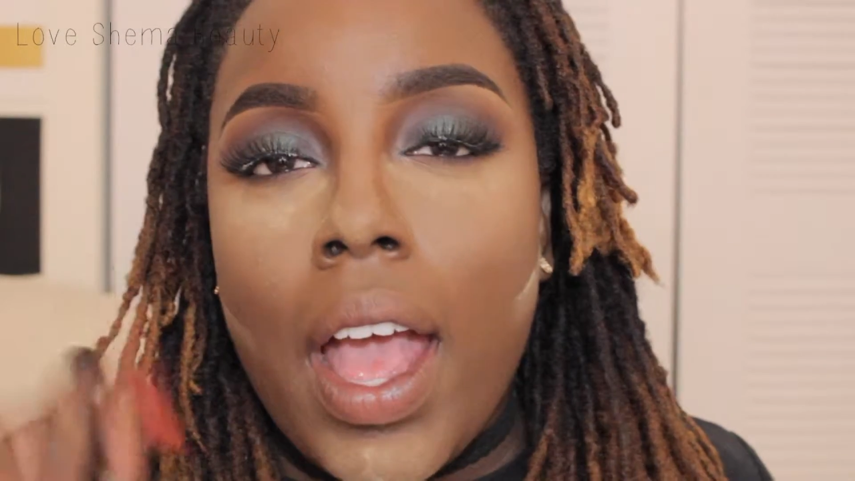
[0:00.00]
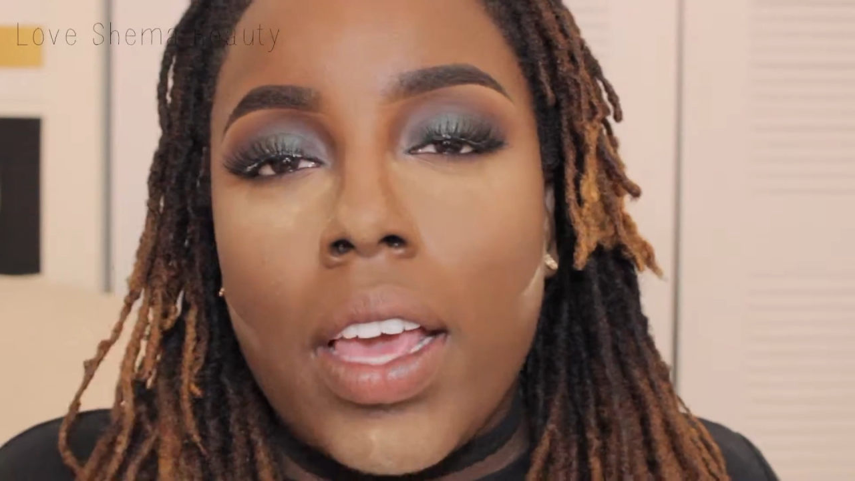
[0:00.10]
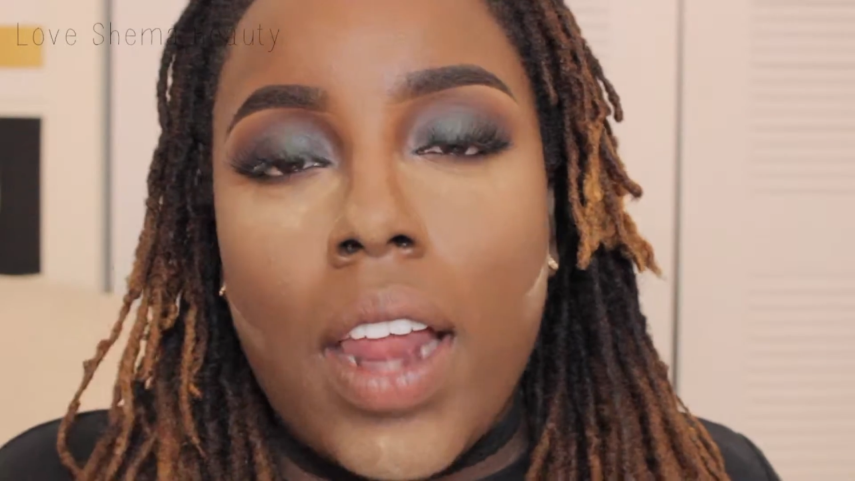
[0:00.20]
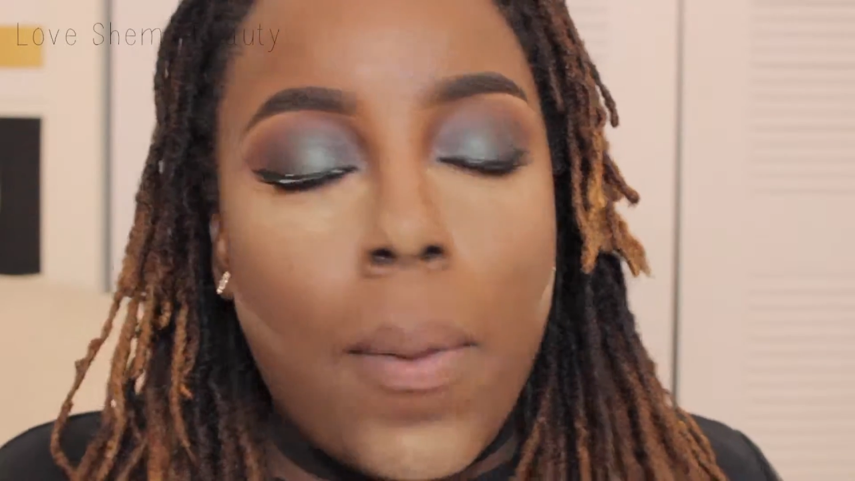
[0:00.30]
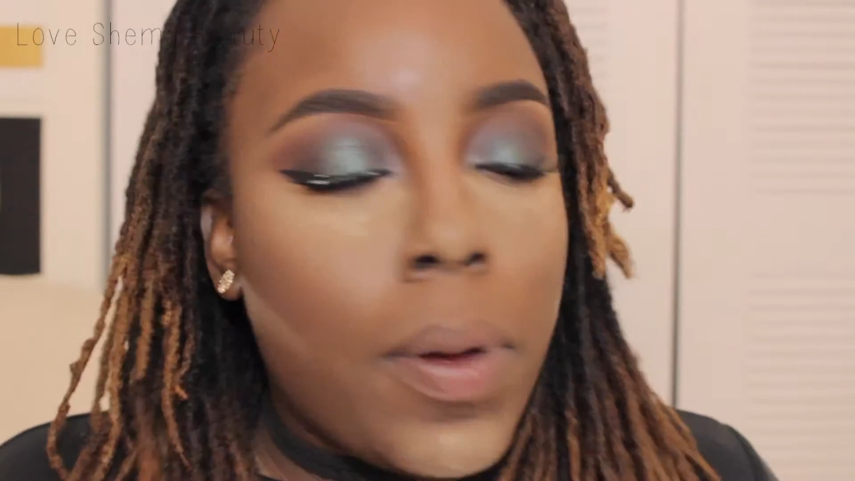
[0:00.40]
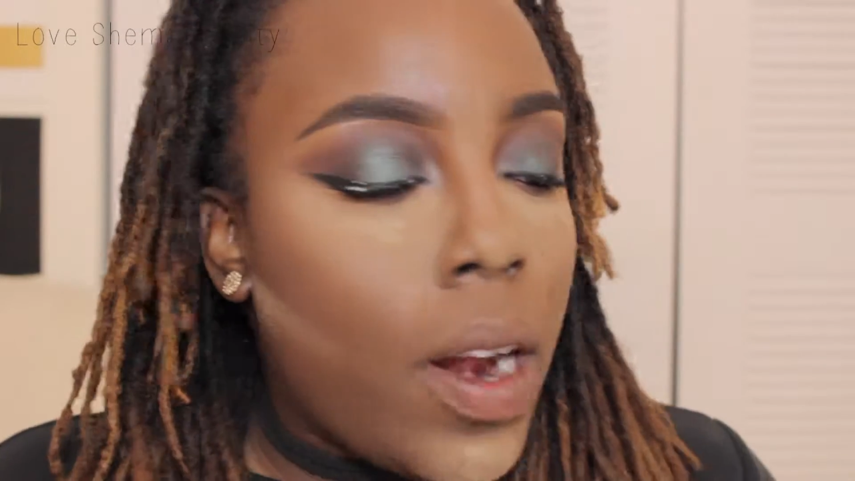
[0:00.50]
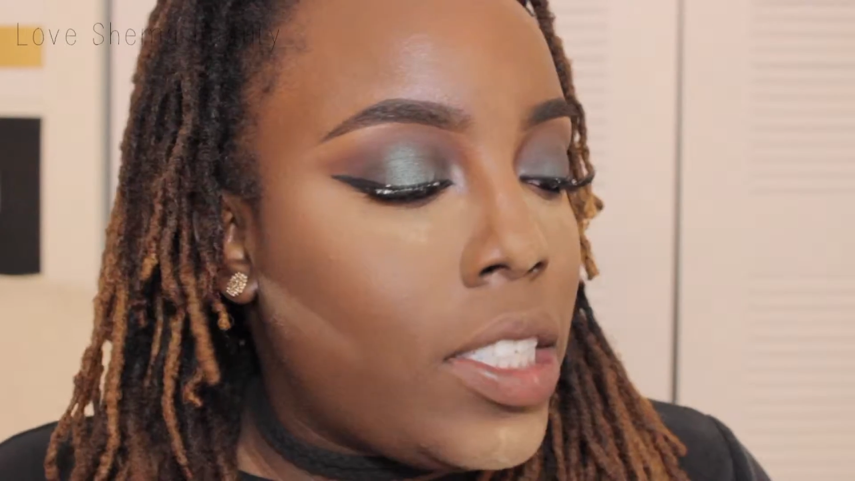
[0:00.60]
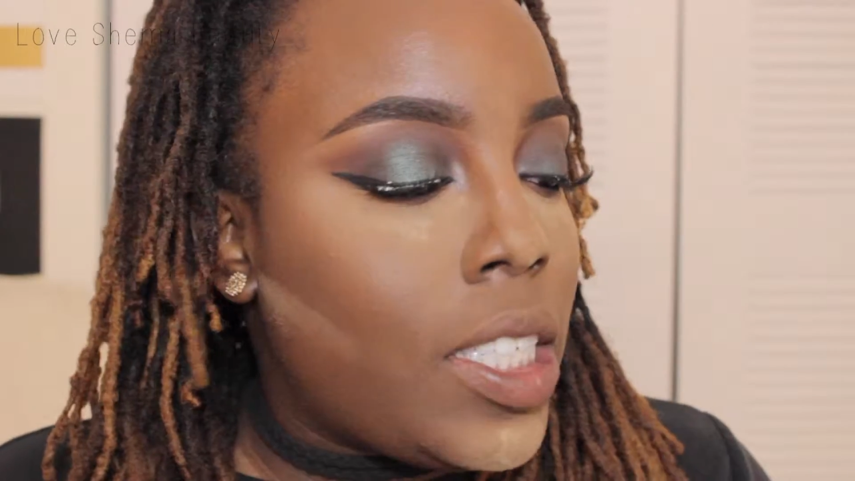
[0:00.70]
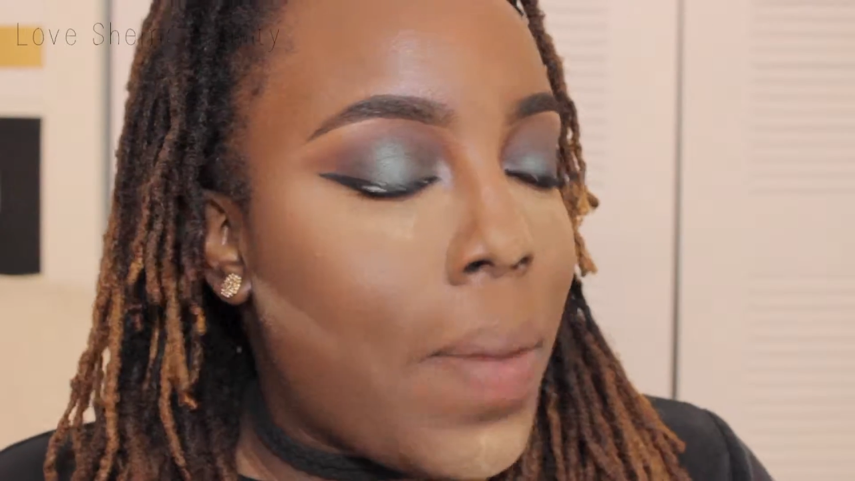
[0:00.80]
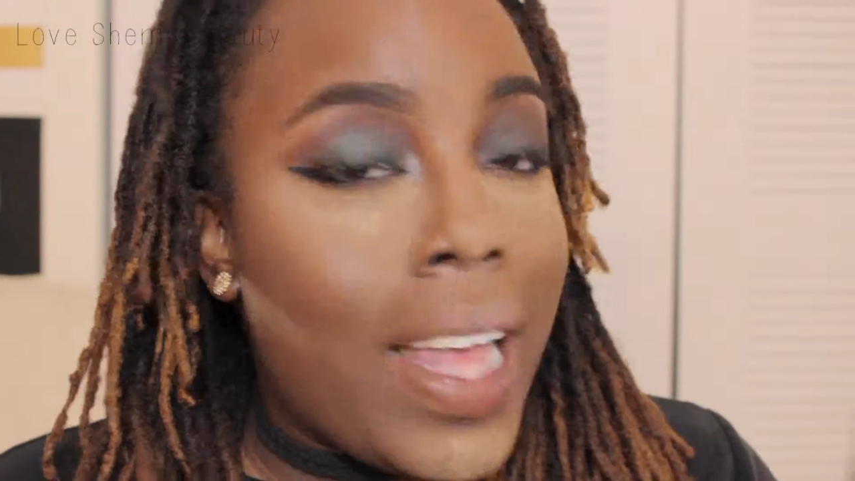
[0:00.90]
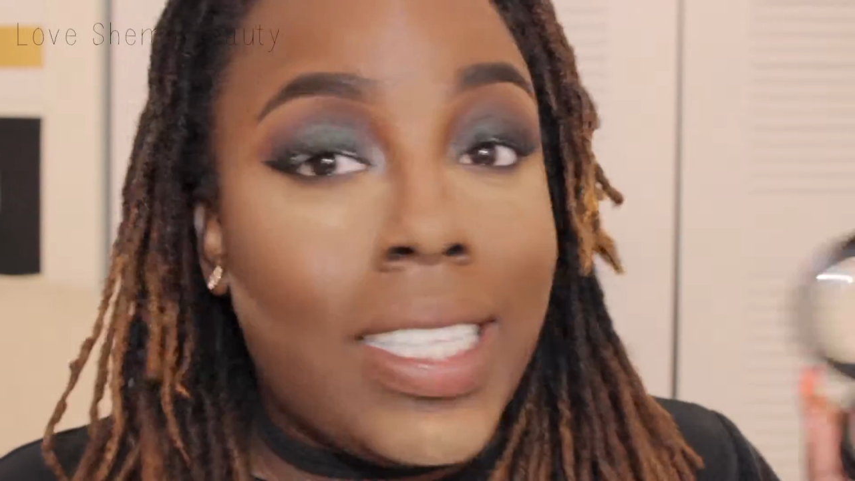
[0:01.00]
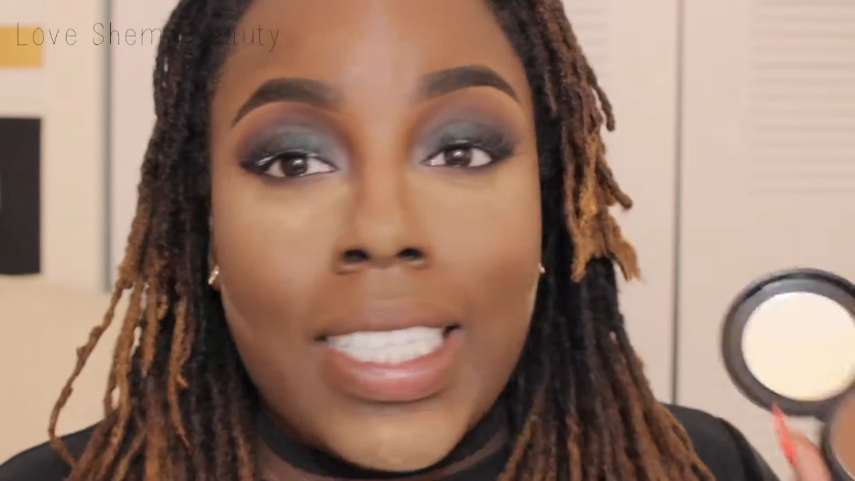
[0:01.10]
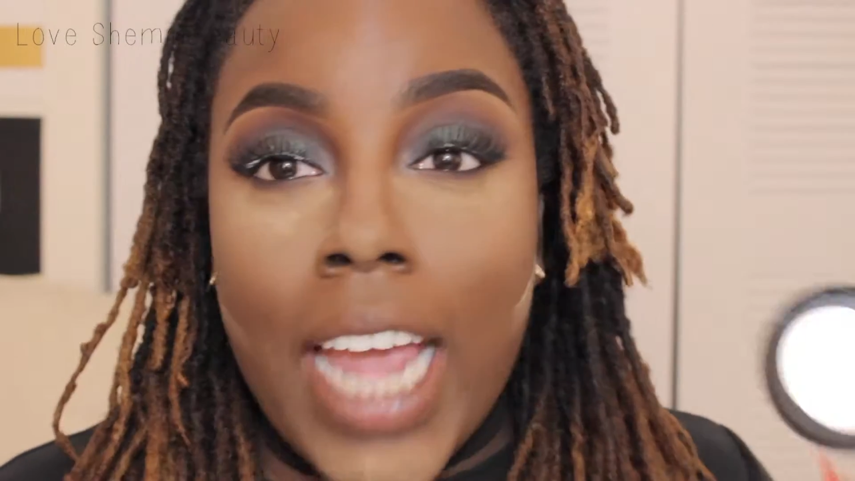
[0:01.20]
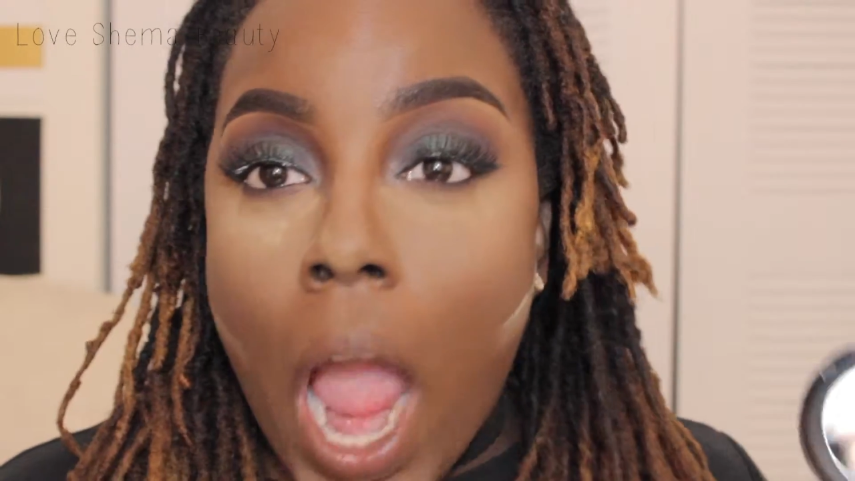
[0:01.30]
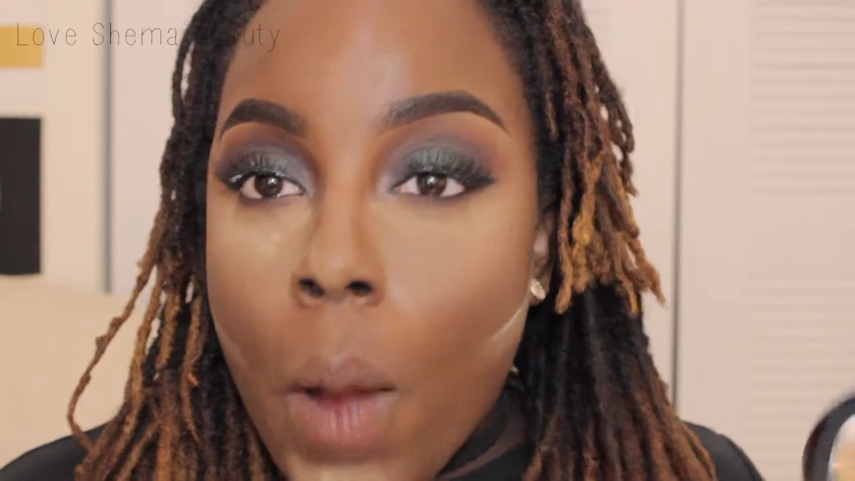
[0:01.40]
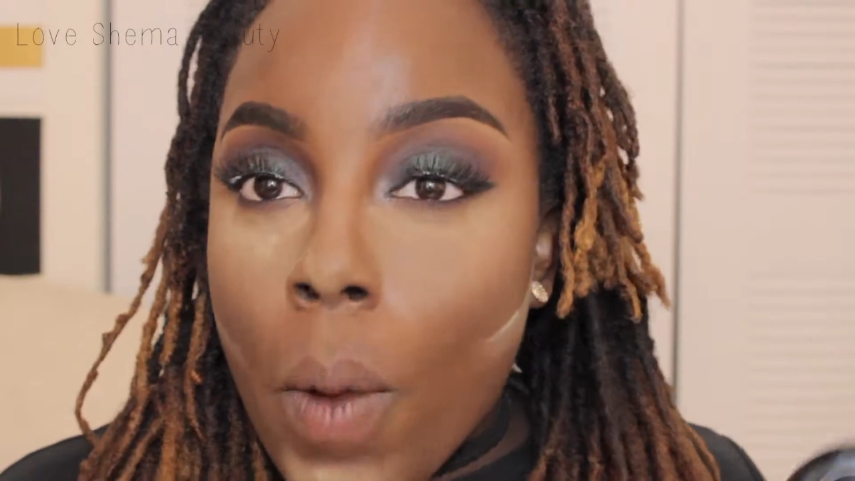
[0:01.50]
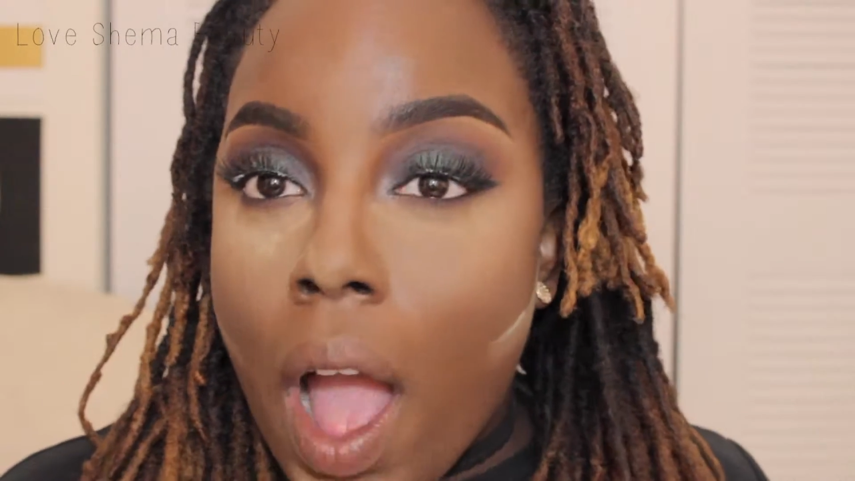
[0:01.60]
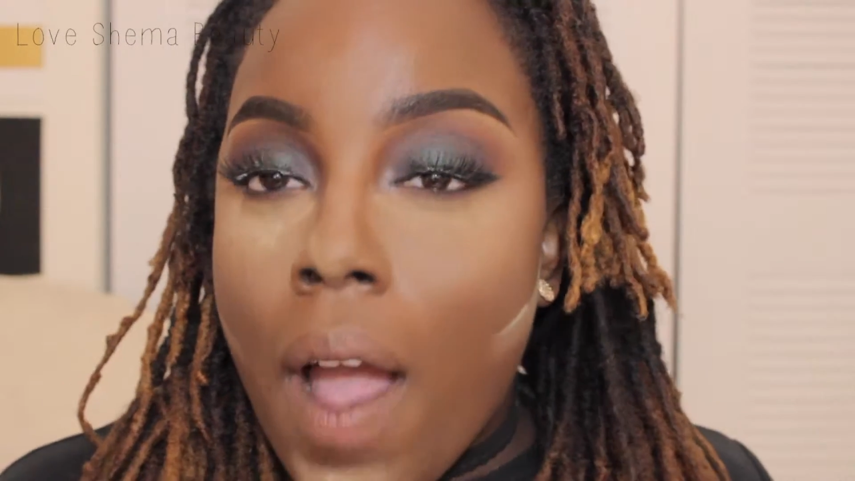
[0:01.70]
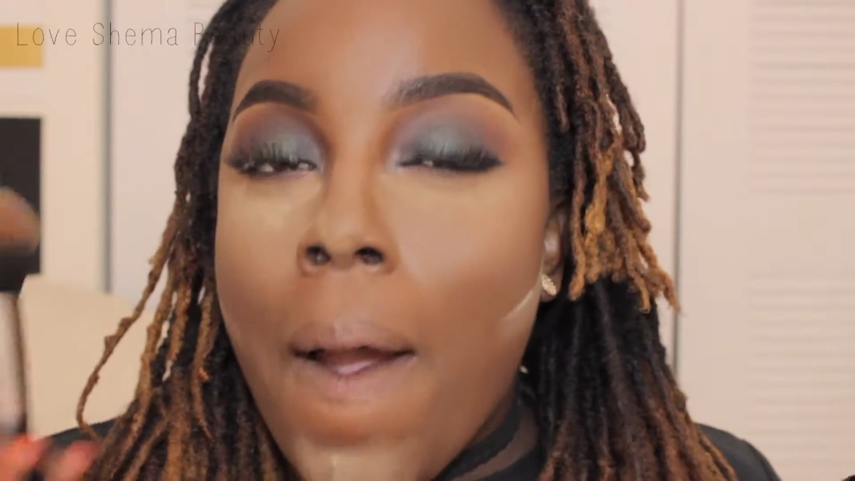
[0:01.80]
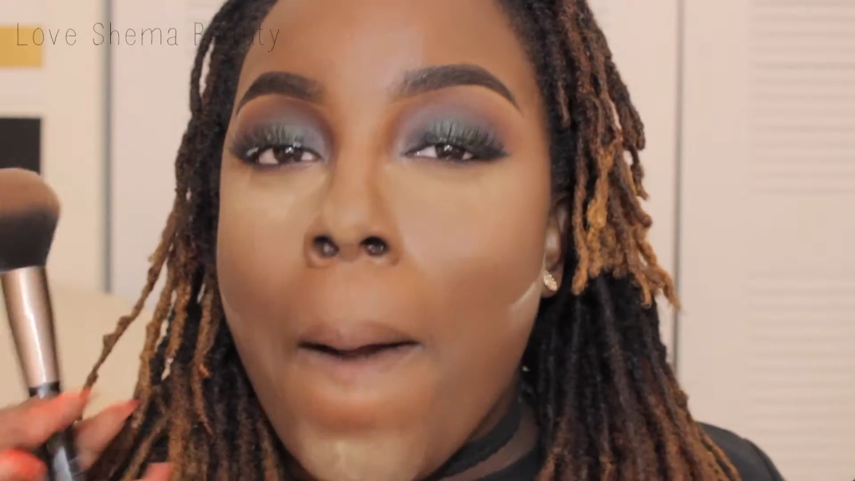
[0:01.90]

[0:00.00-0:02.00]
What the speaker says: and I'll put on some mascara.